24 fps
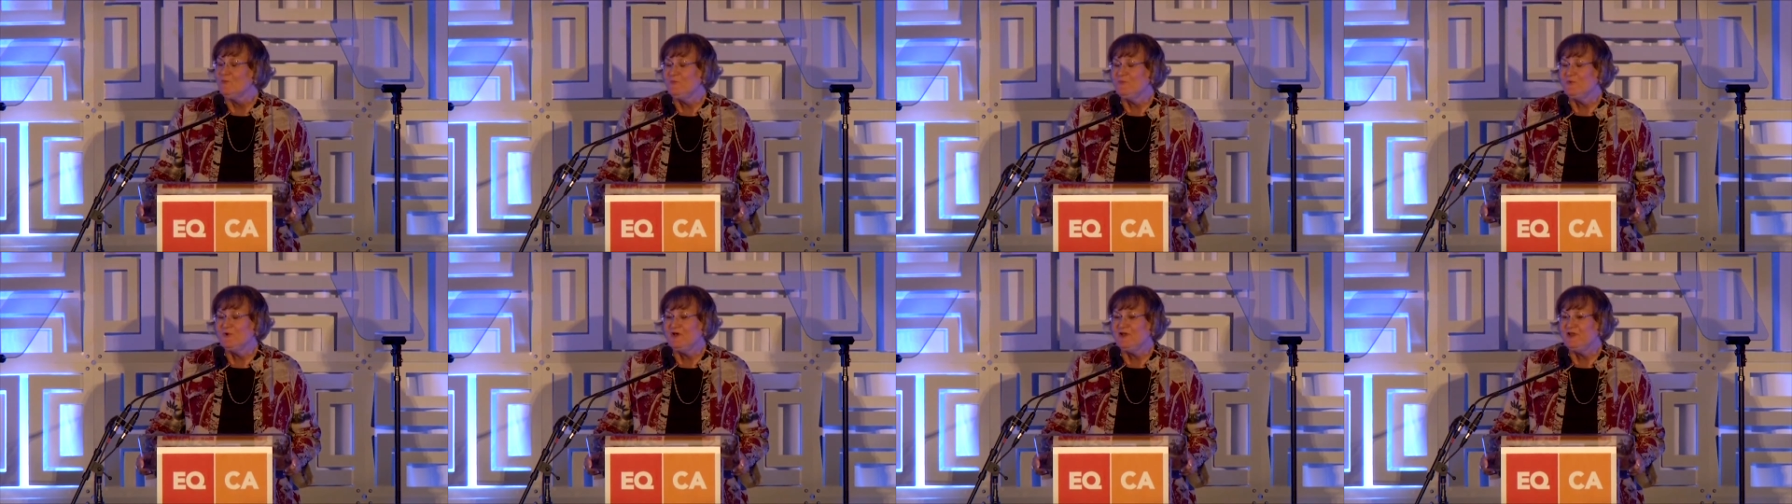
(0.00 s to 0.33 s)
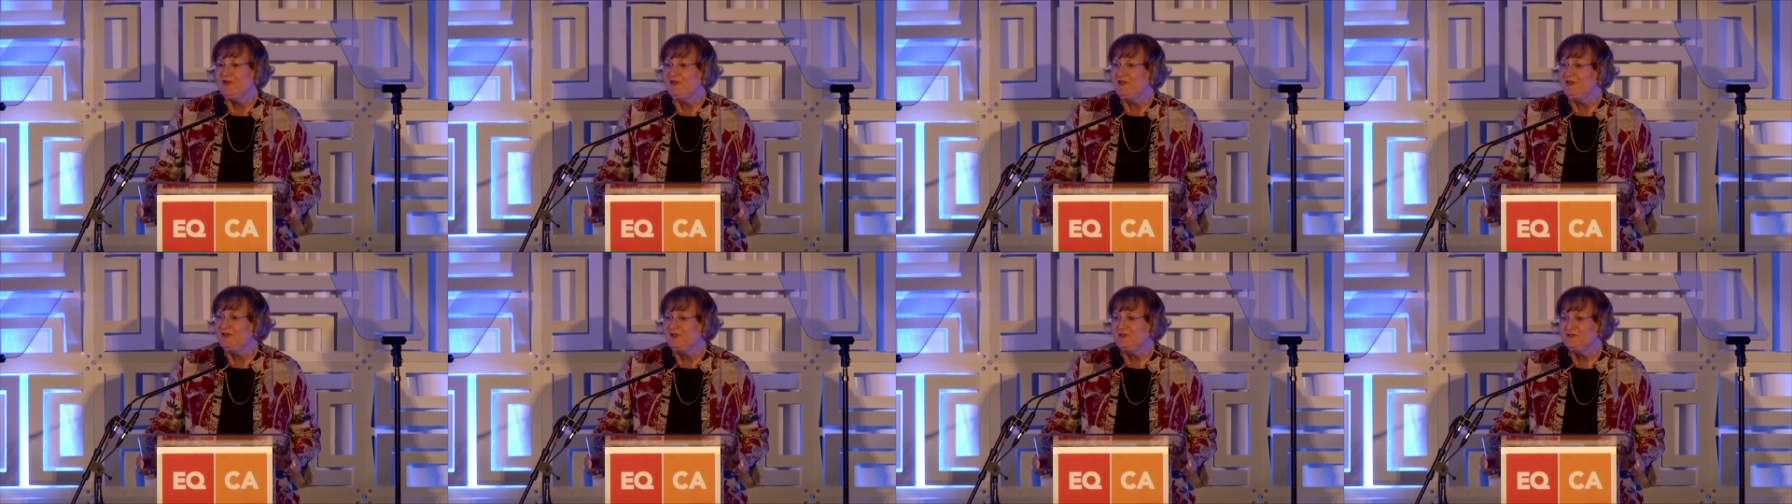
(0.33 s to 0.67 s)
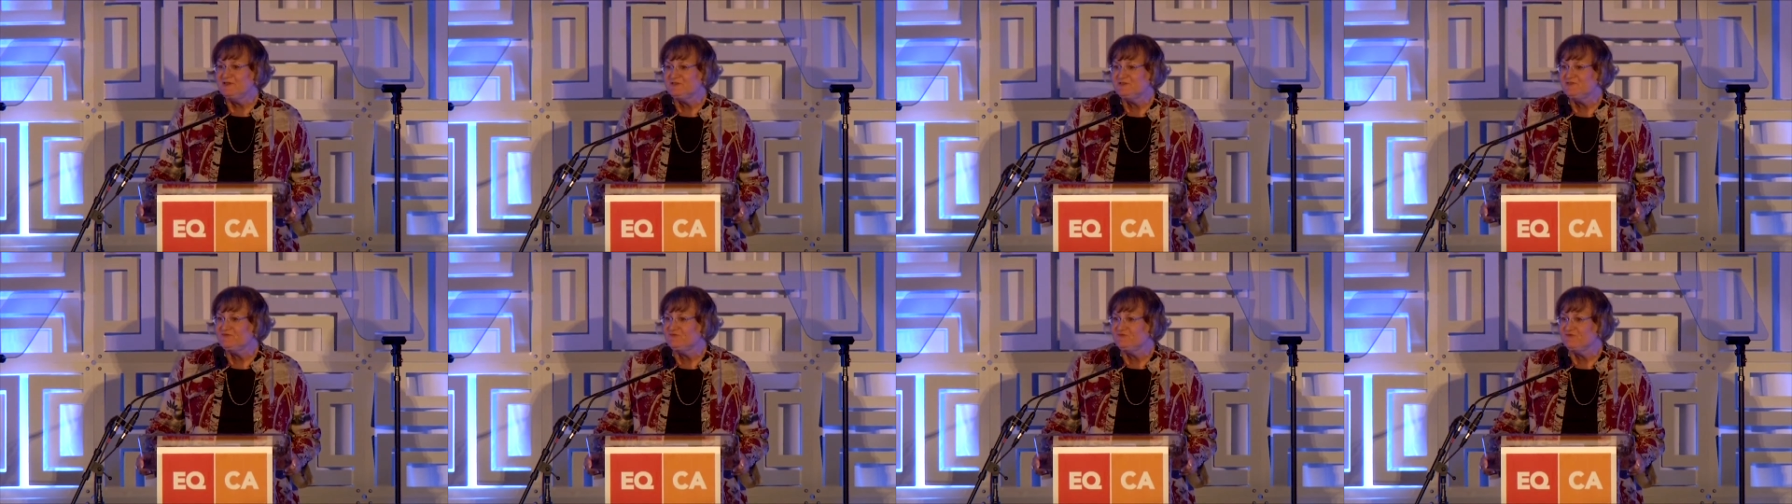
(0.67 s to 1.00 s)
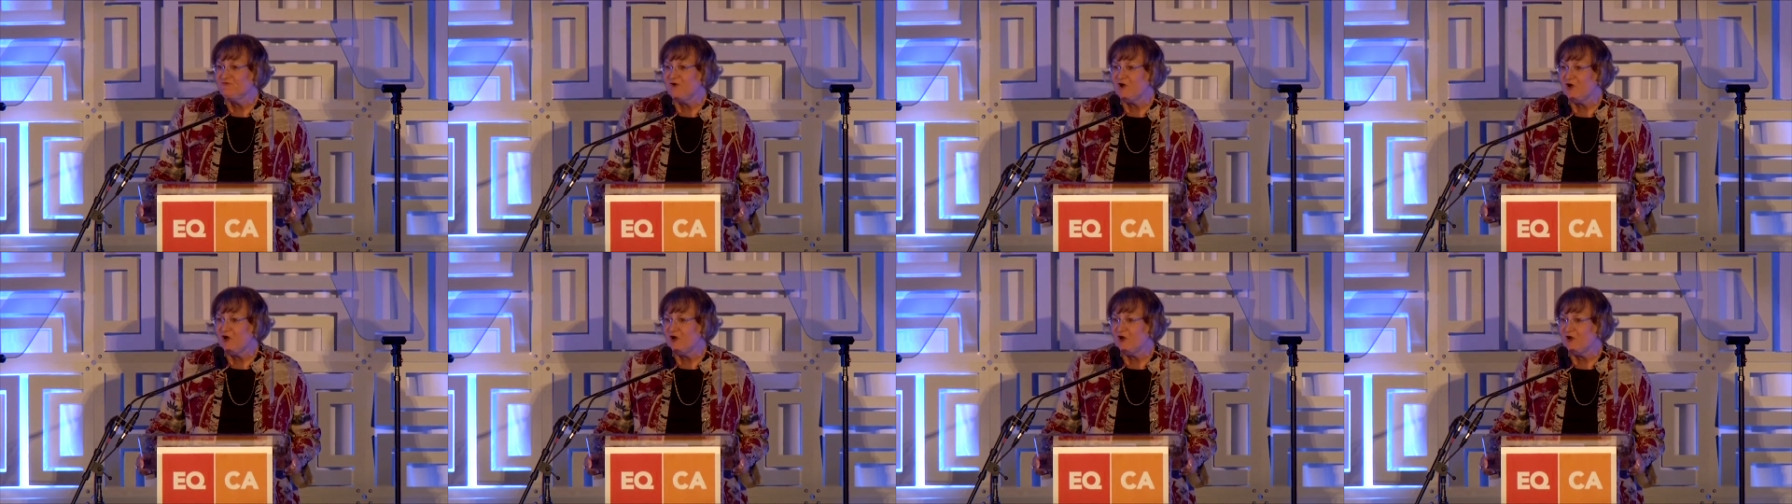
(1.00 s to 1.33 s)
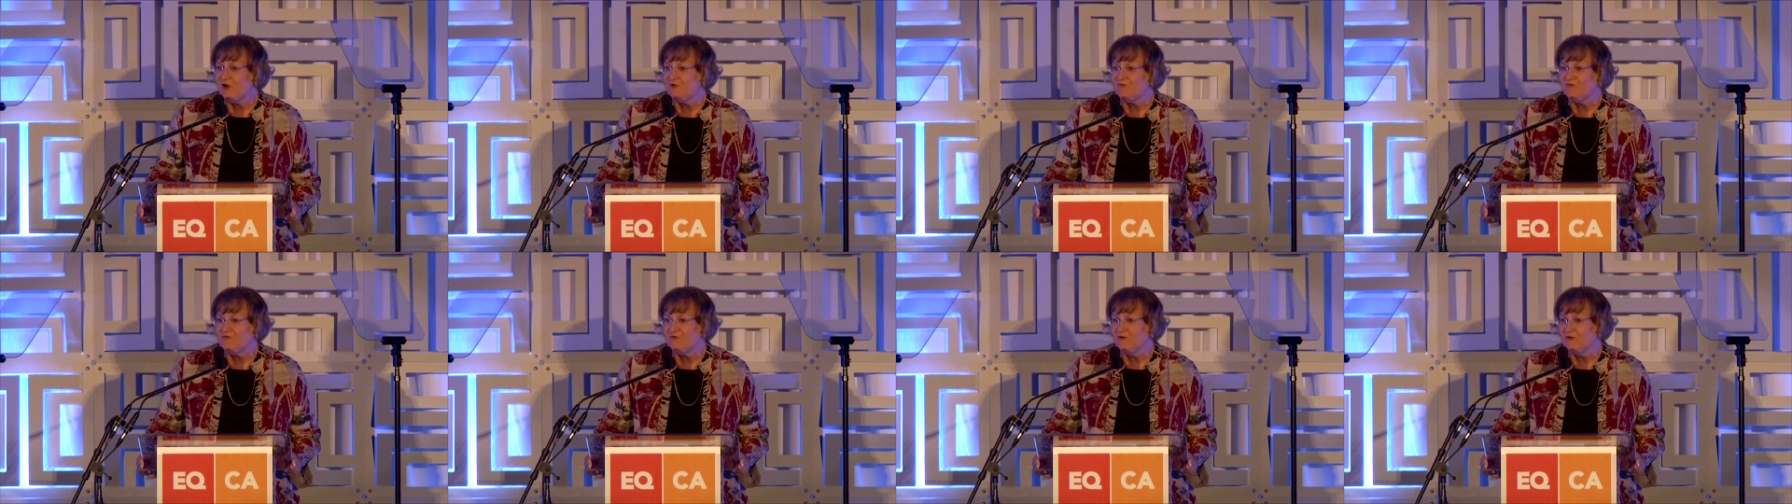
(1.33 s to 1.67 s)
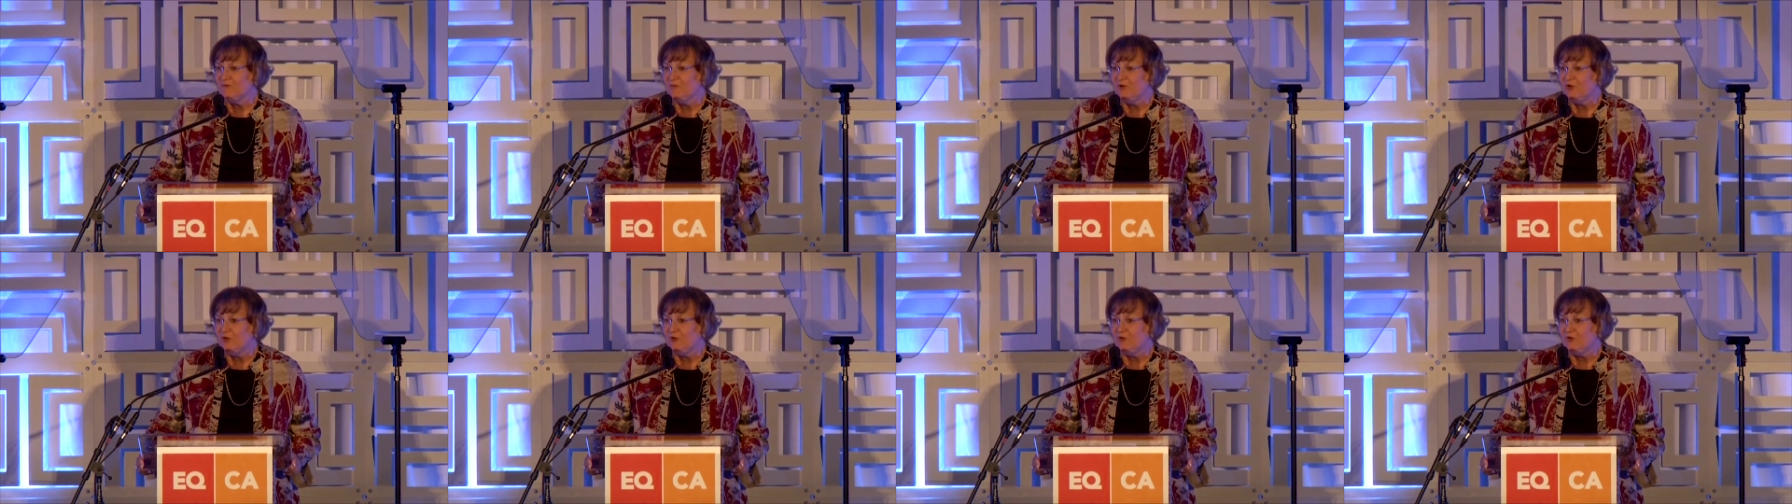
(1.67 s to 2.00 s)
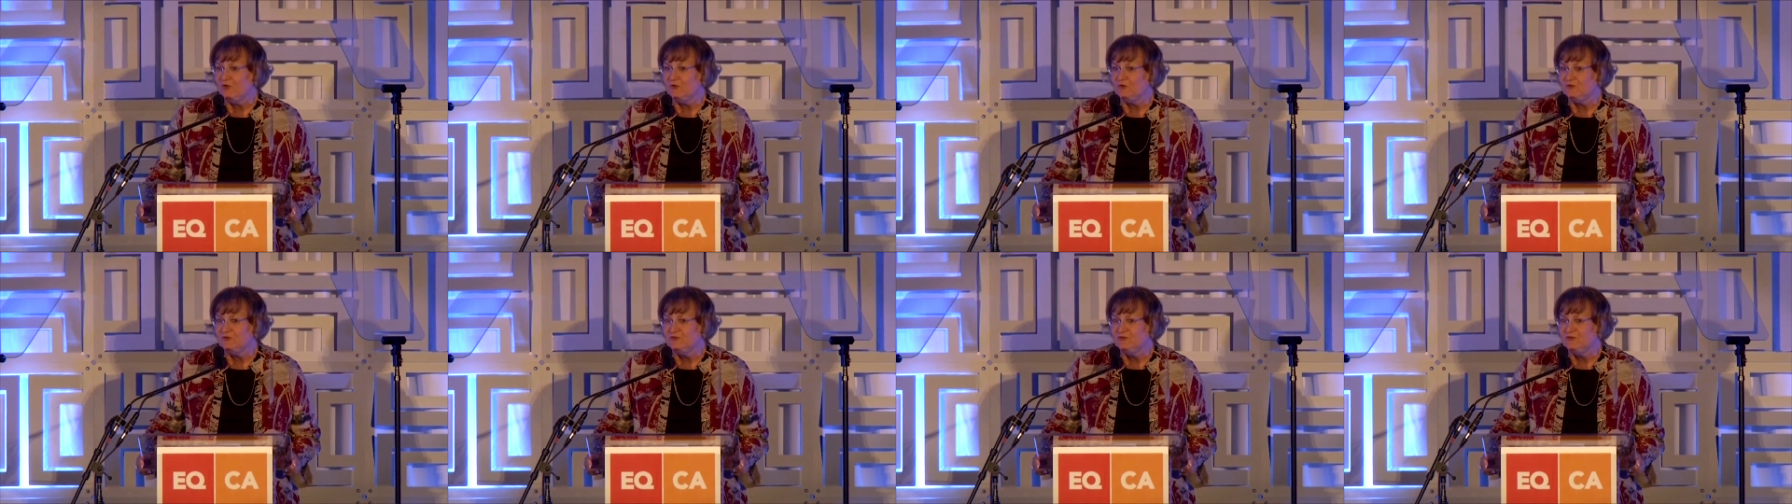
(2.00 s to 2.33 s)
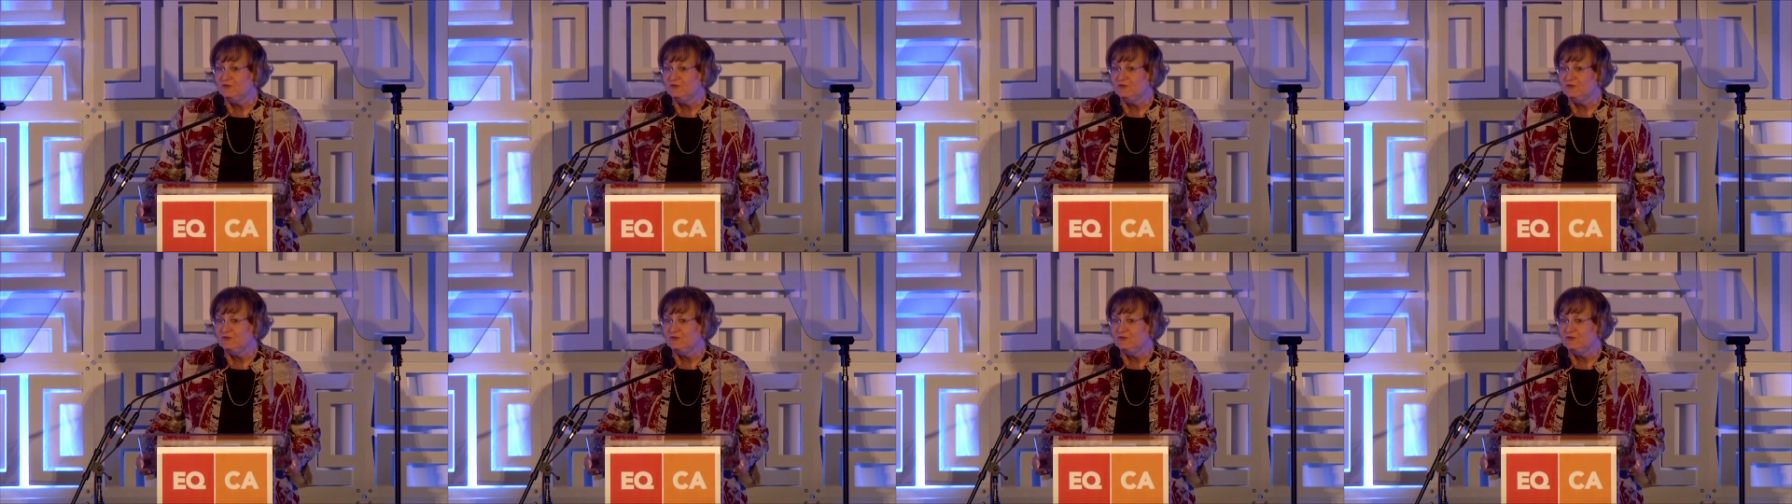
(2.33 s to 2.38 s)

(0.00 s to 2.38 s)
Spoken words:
But it is far from old